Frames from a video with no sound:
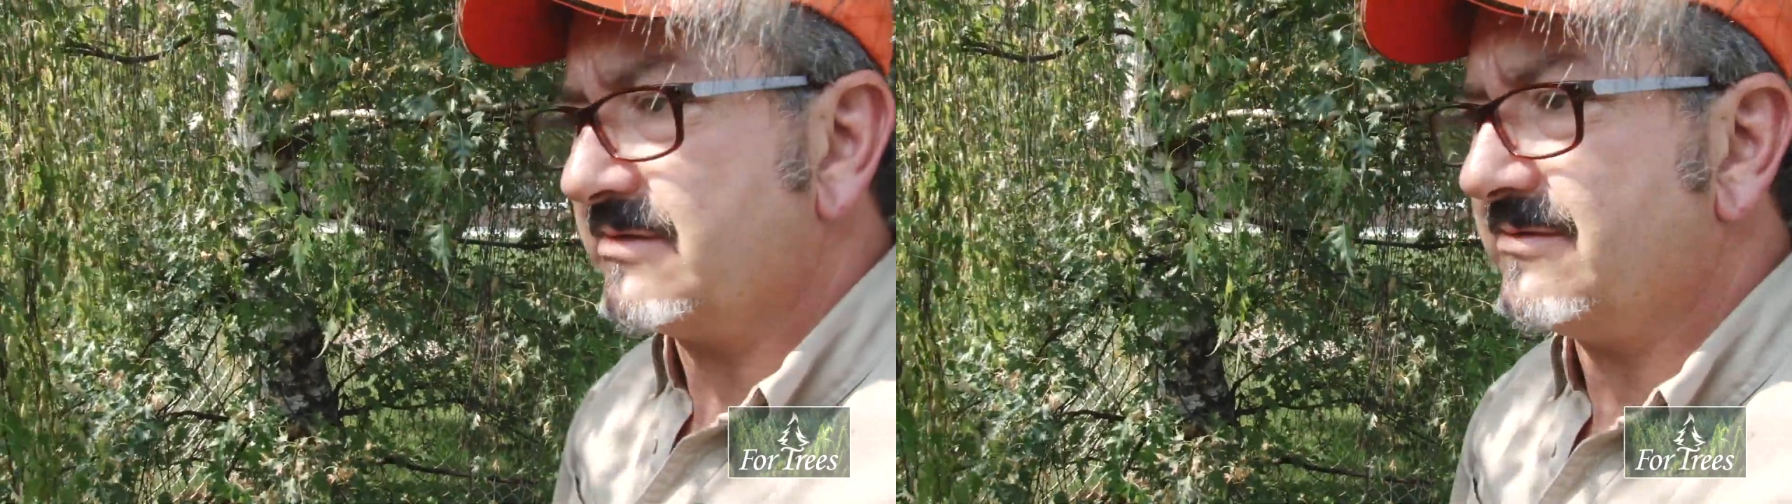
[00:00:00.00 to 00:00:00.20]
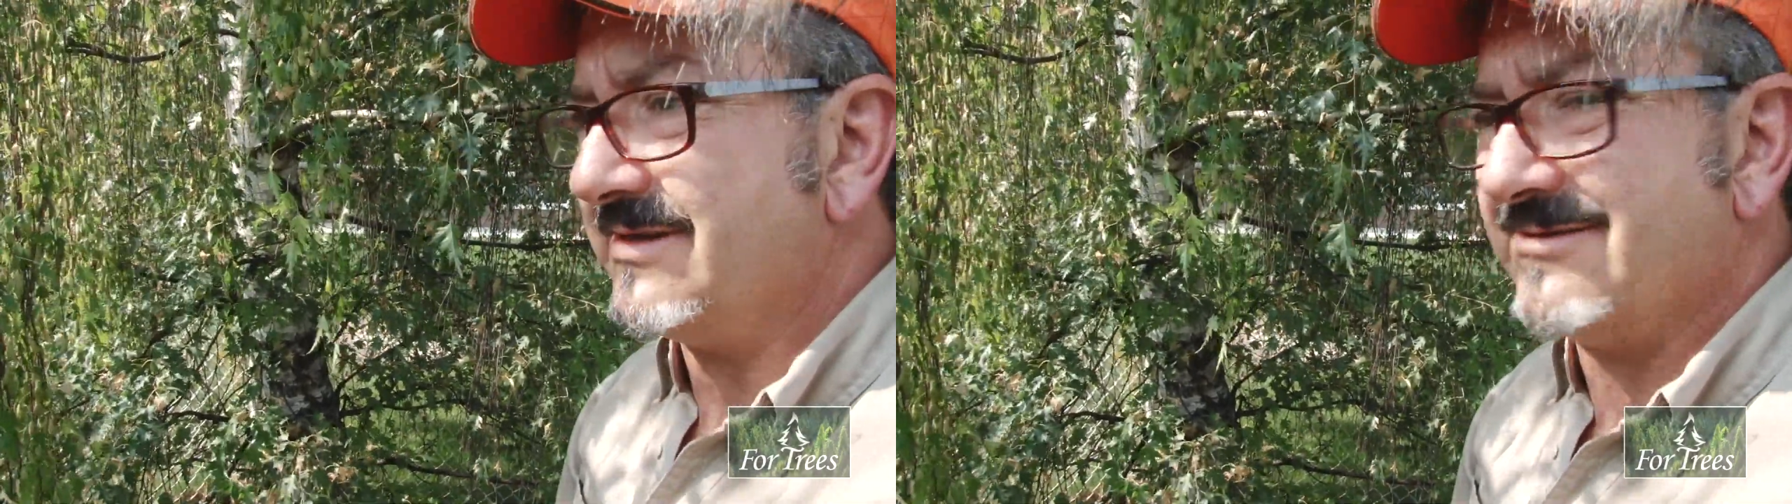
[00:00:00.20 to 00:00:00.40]

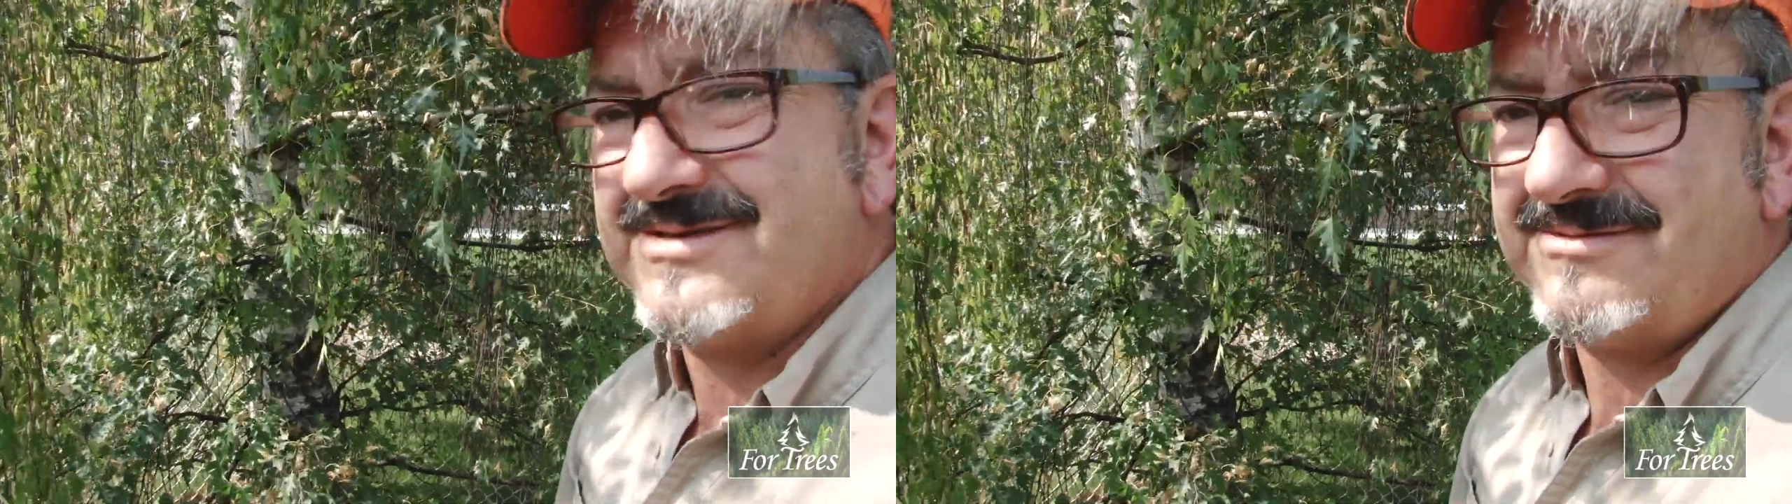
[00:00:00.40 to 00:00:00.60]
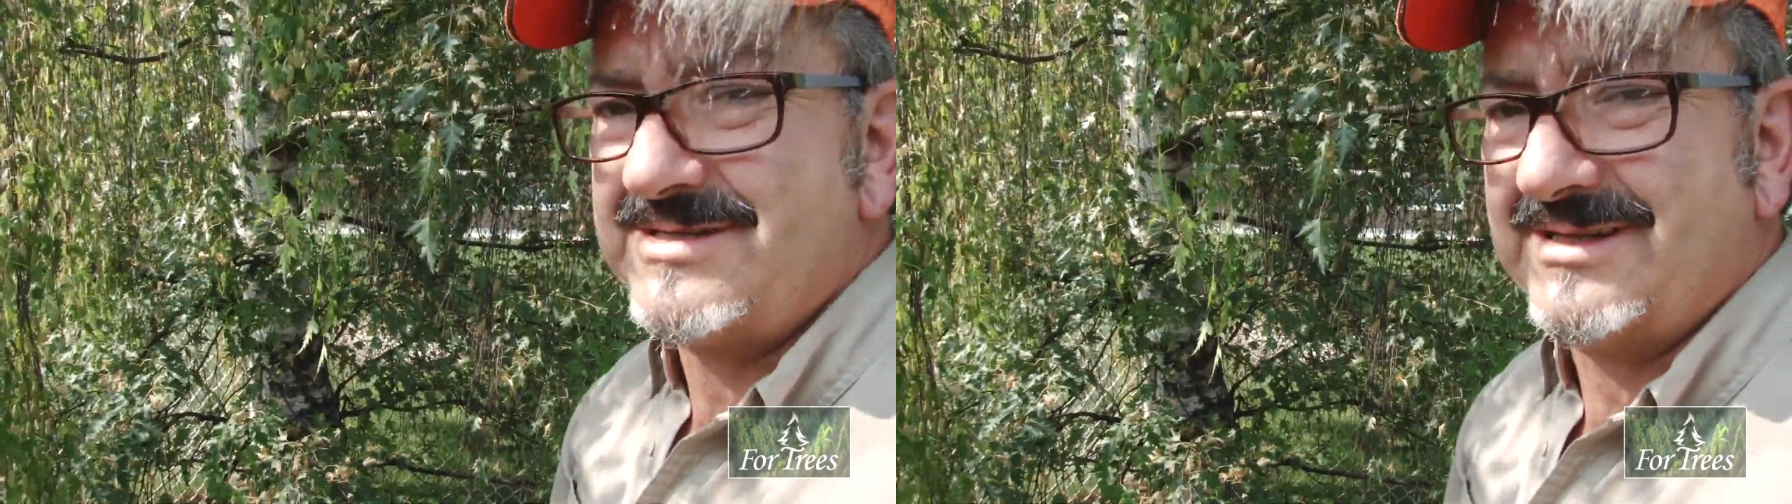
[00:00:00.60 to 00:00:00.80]
tree that
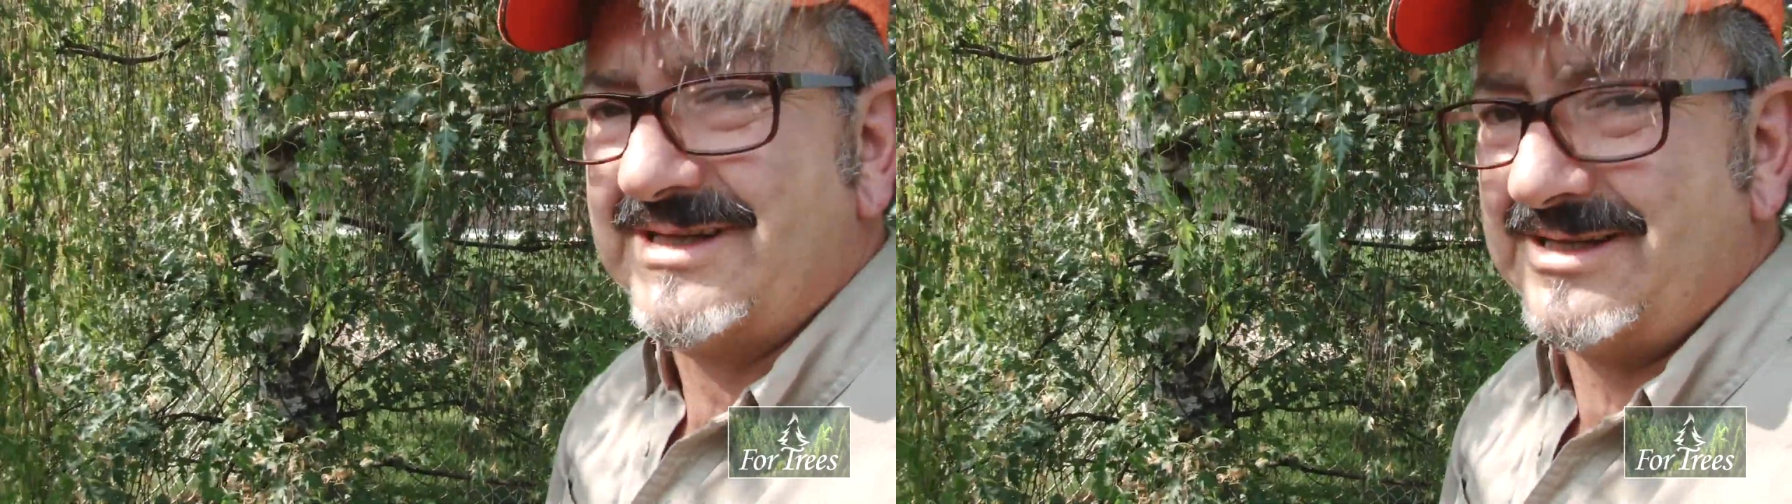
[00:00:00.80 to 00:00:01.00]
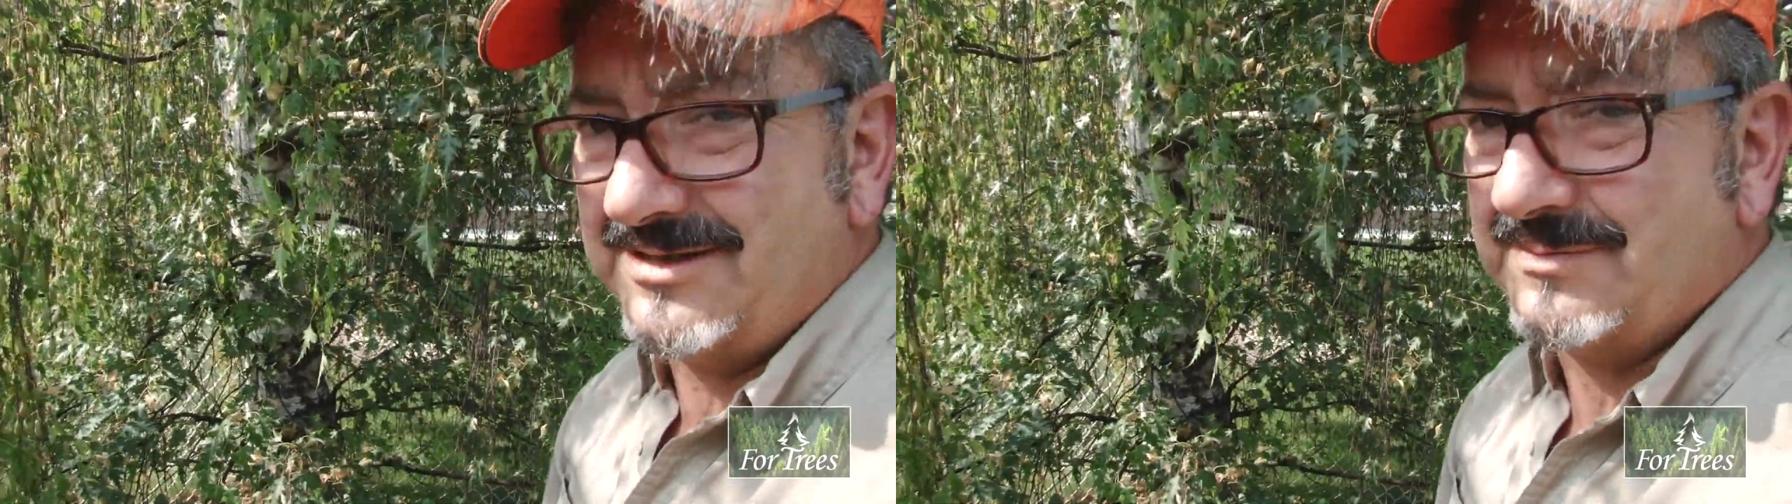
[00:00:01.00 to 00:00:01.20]
was
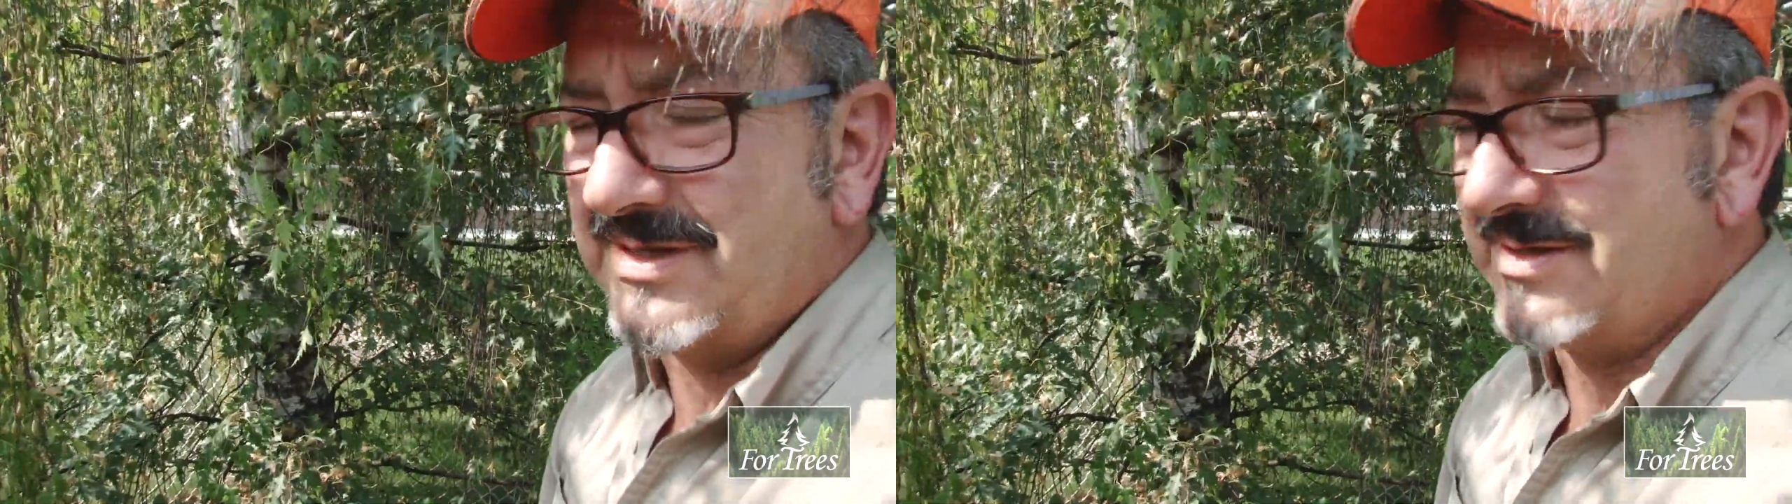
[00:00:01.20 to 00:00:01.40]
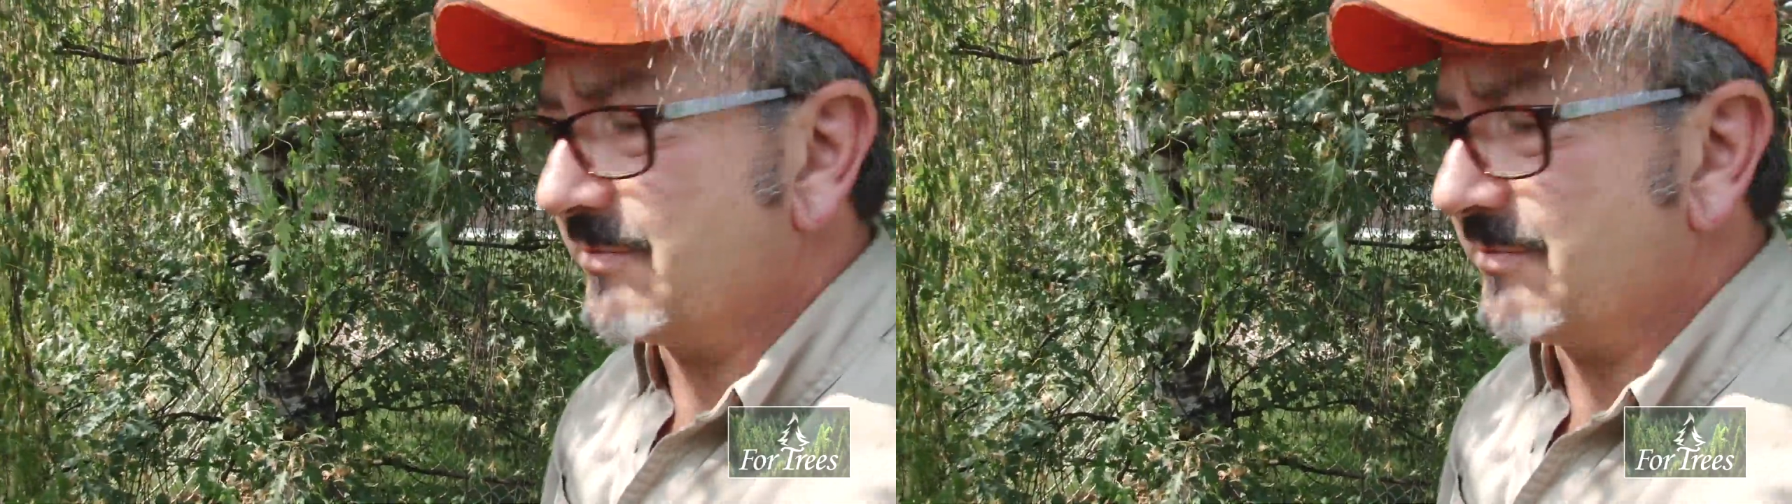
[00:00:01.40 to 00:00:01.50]
recently killed by the